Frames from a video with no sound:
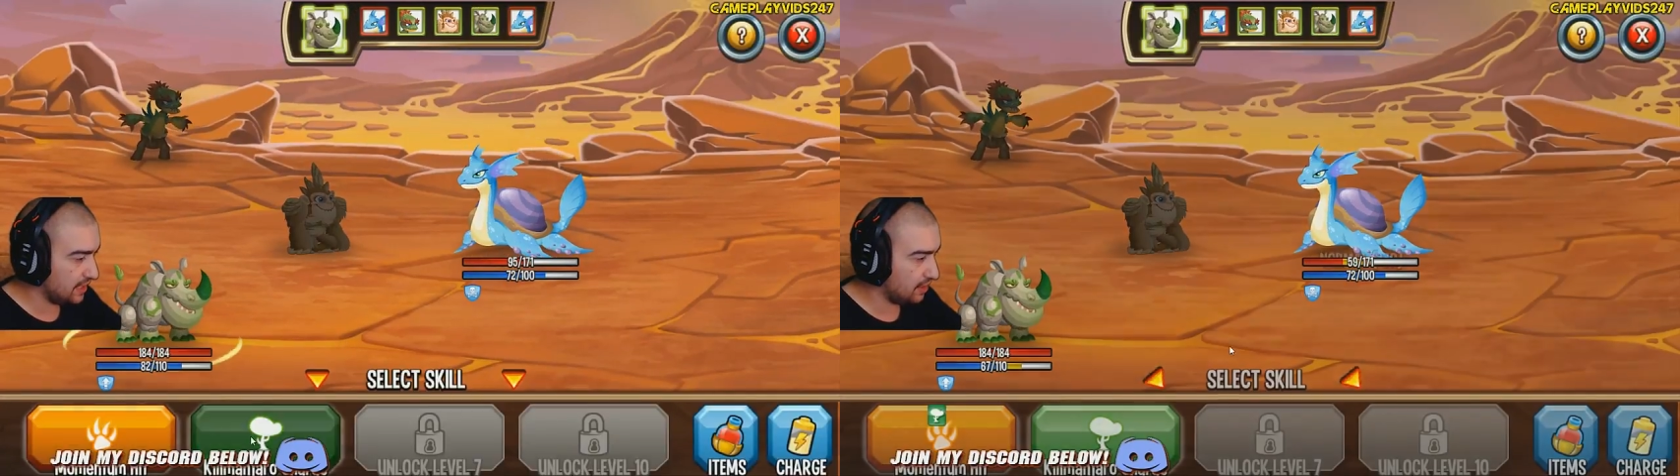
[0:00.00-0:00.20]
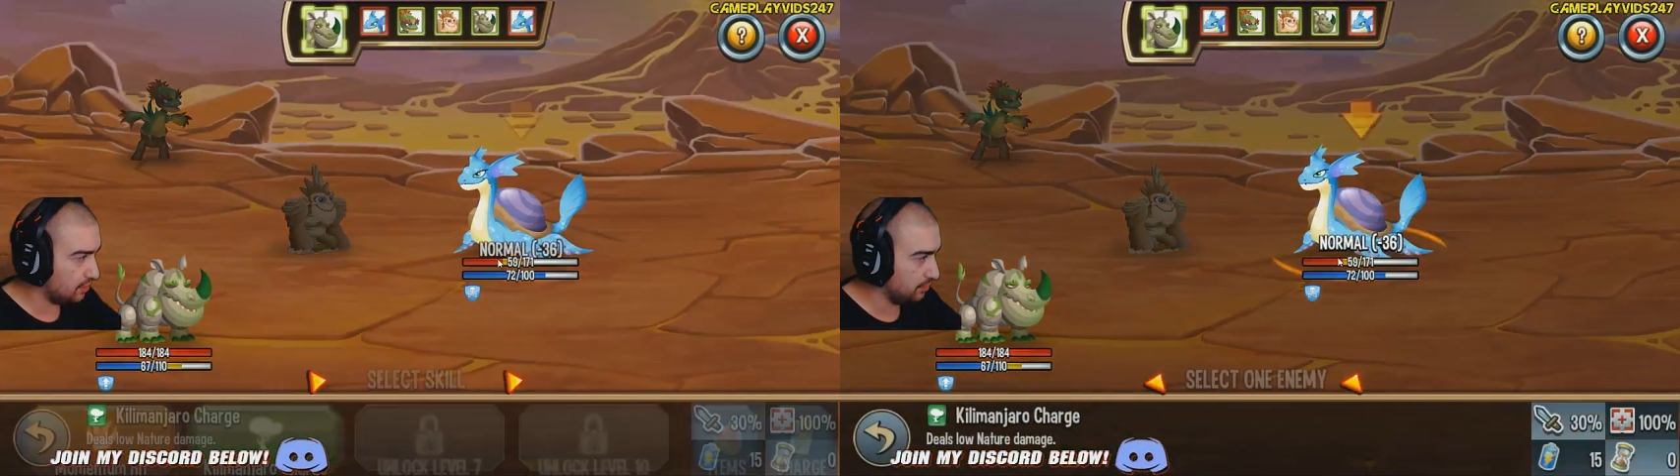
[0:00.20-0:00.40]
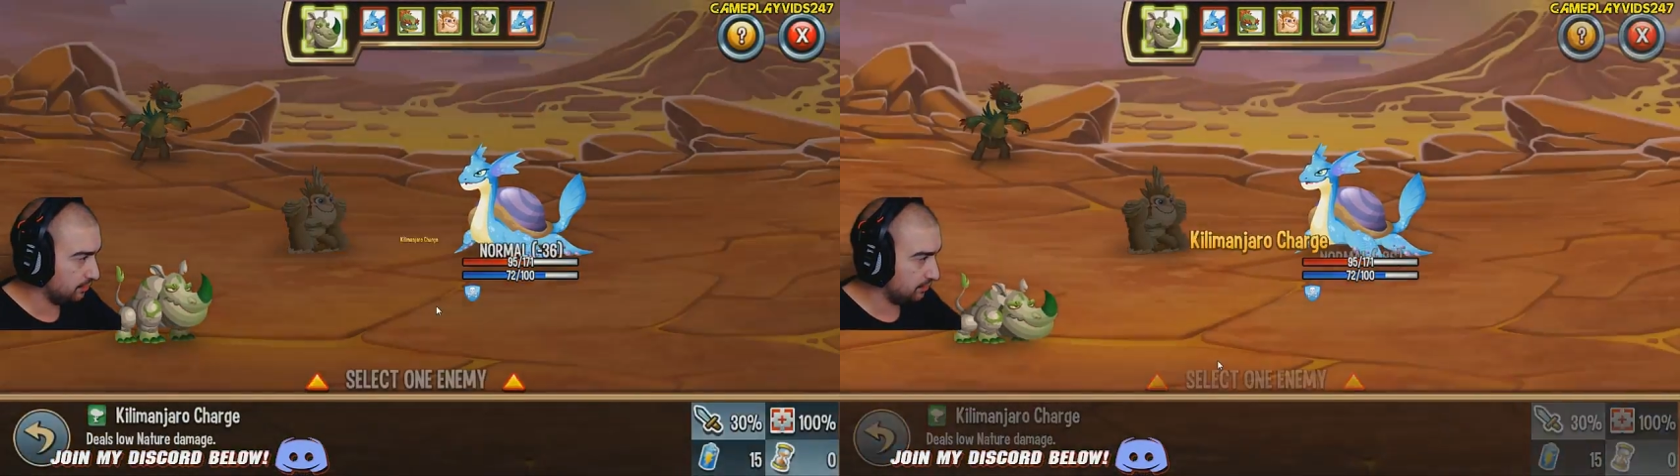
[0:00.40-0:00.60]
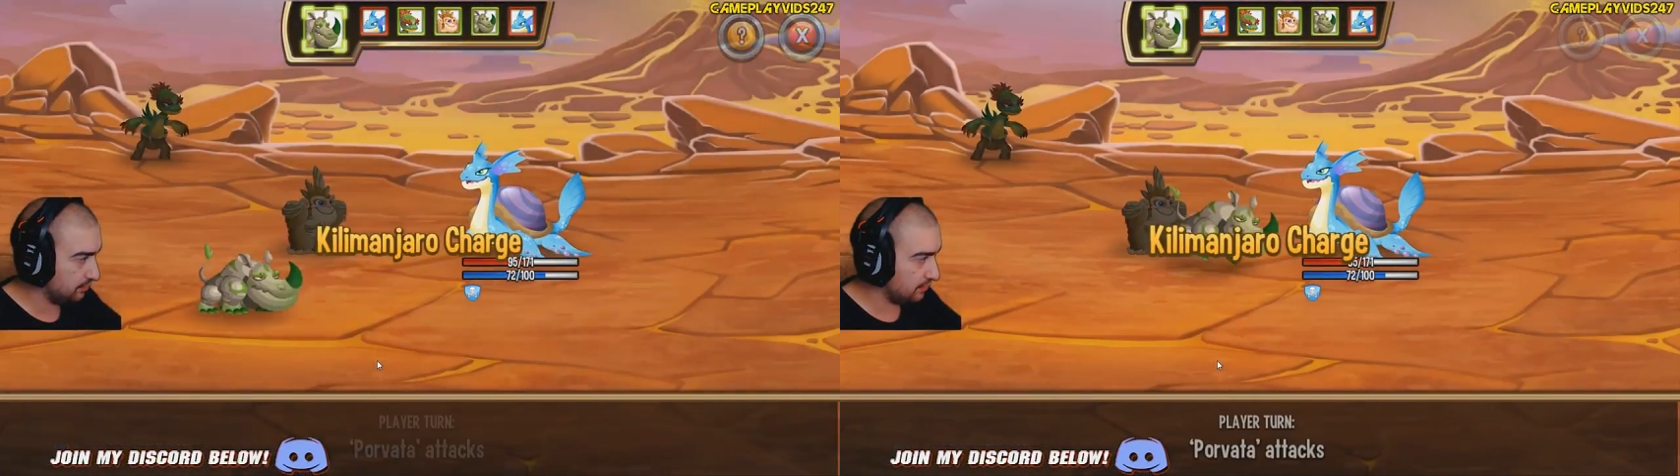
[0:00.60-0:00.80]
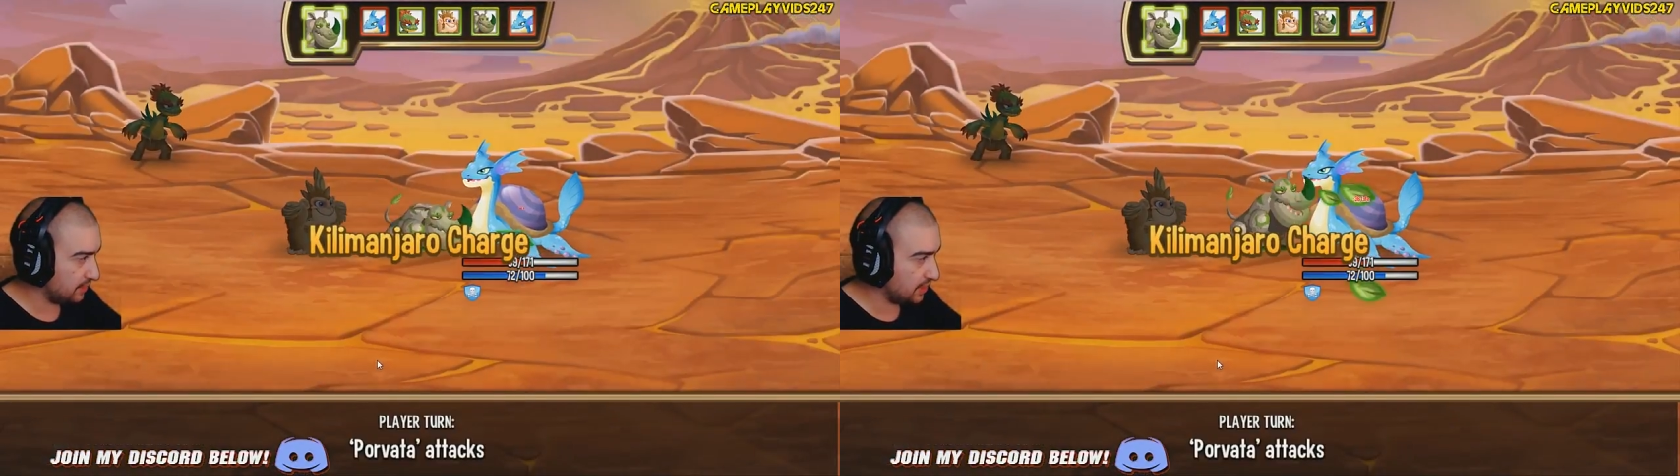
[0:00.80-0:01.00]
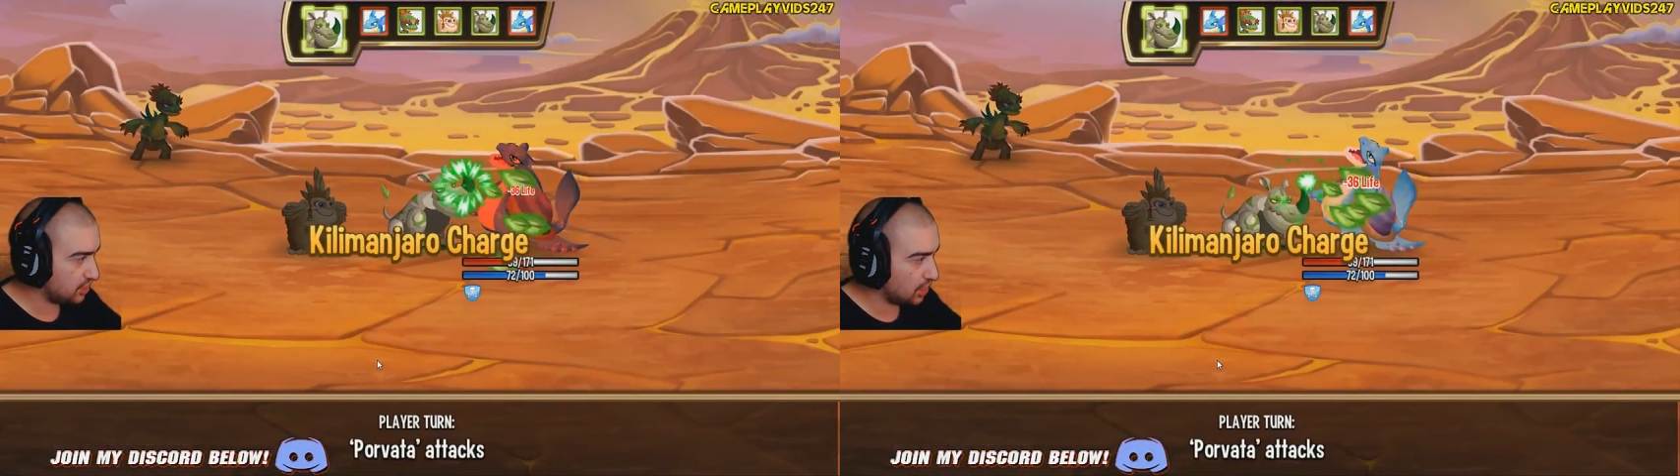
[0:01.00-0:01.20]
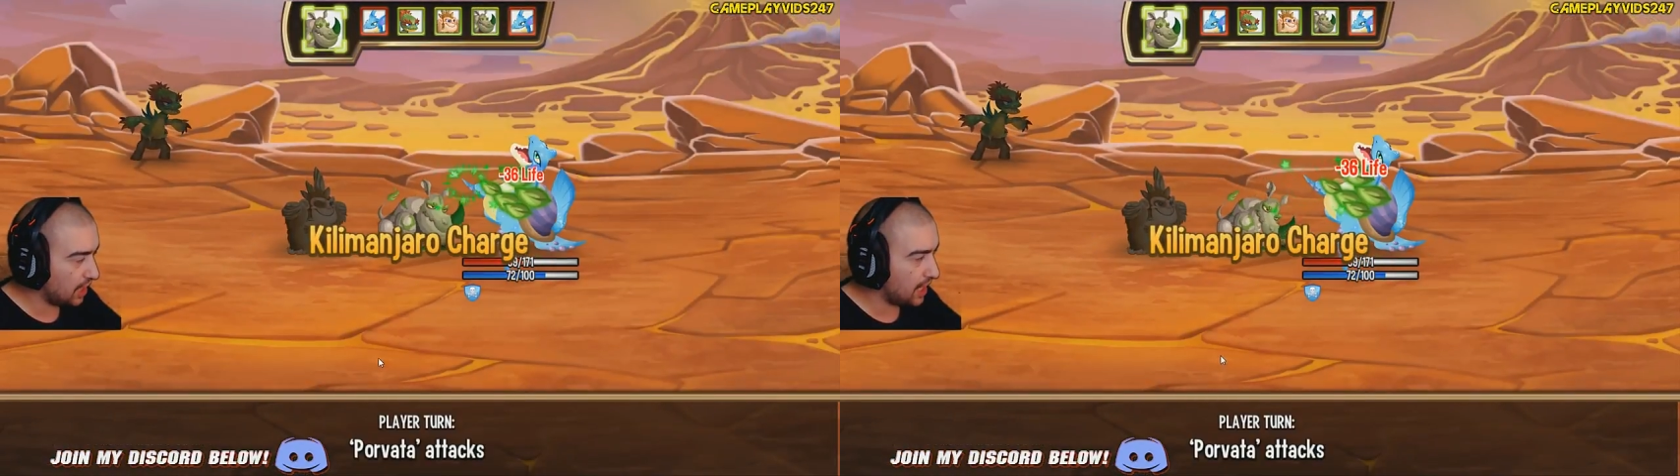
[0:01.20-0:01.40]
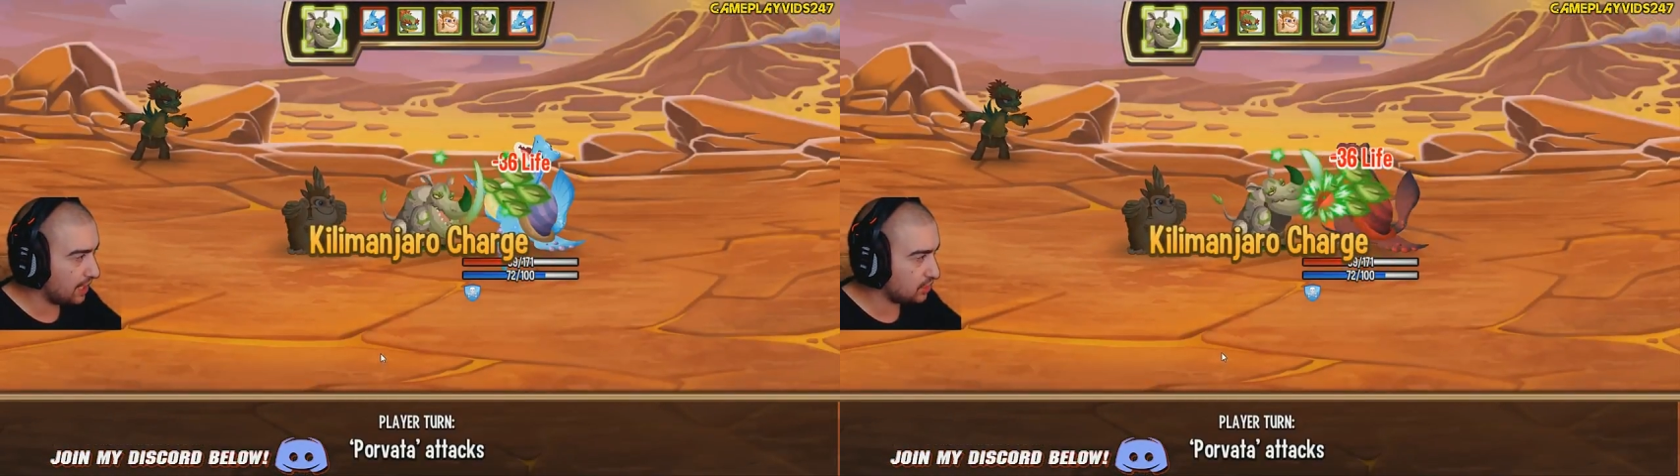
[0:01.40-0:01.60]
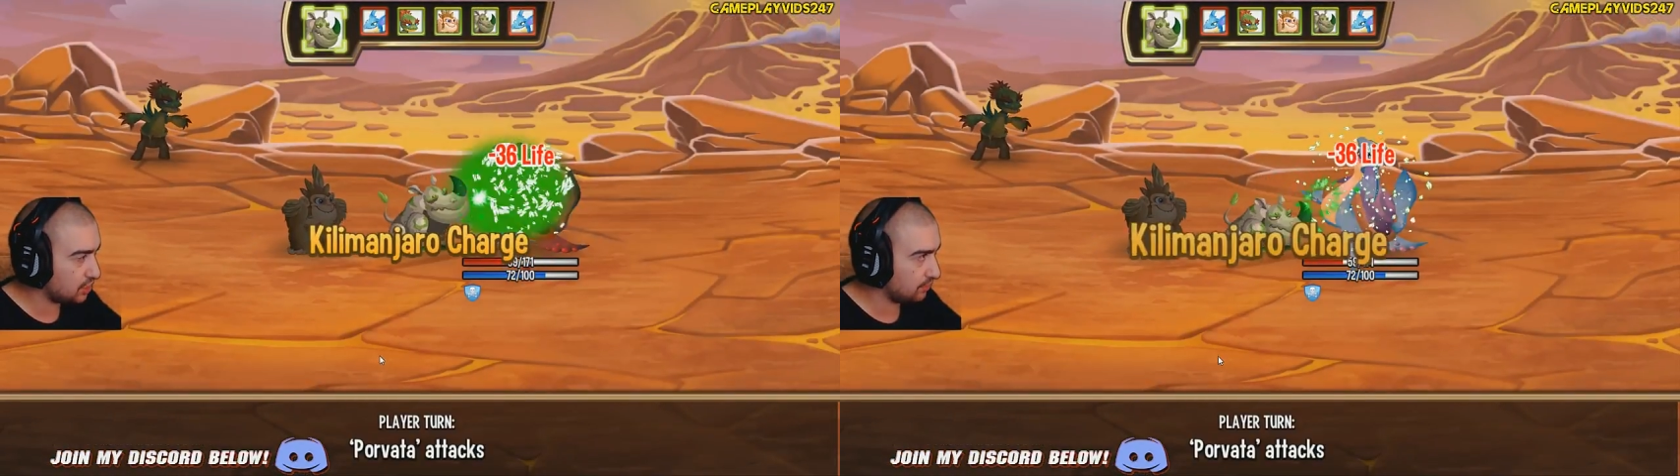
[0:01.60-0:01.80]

Yell and a charge.